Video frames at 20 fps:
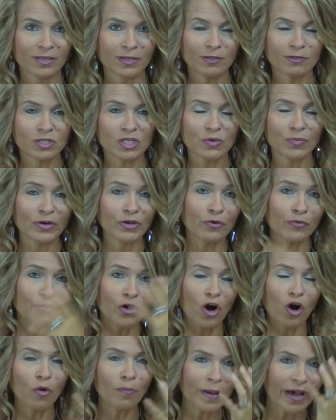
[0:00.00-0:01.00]
You see, when you
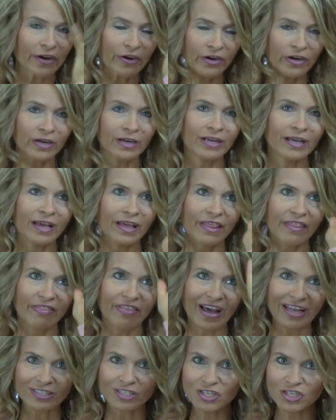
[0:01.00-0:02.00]
know better,
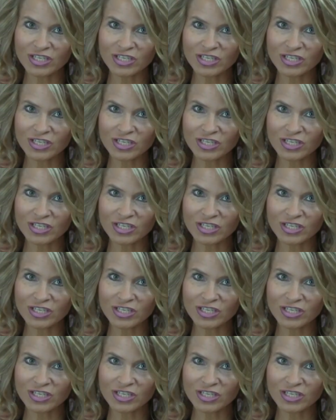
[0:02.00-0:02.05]
that's